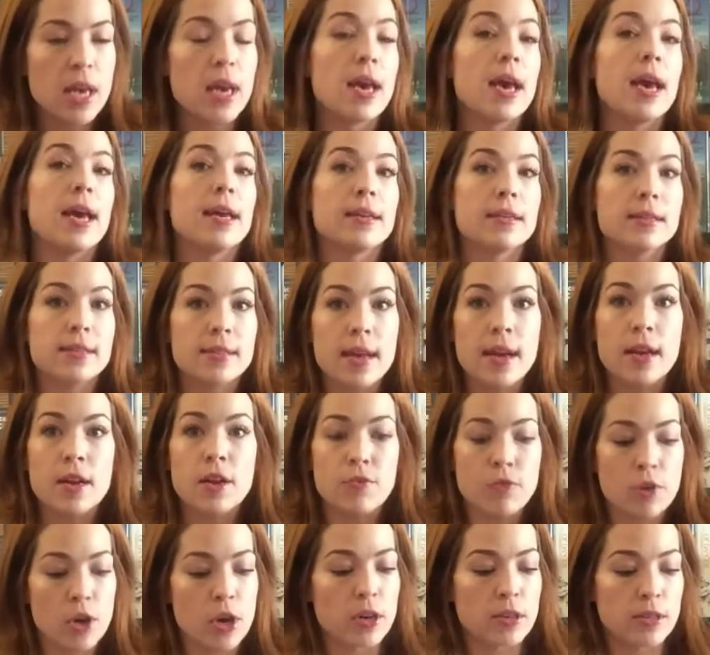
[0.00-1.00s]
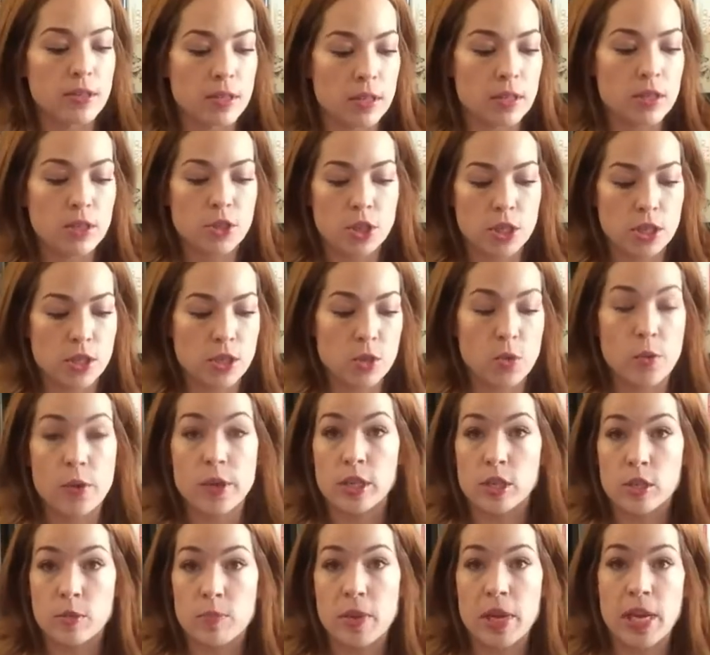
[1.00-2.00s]
And a stack of cards is just
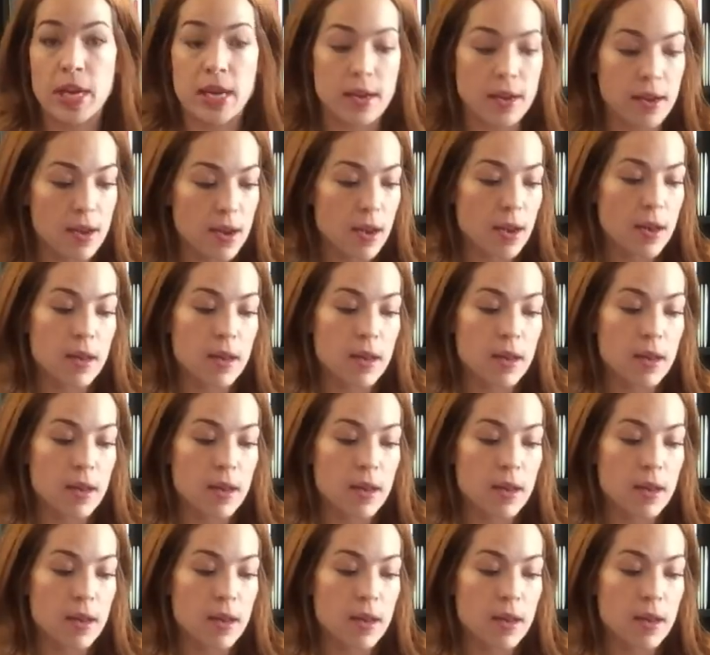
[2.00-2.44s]
going to be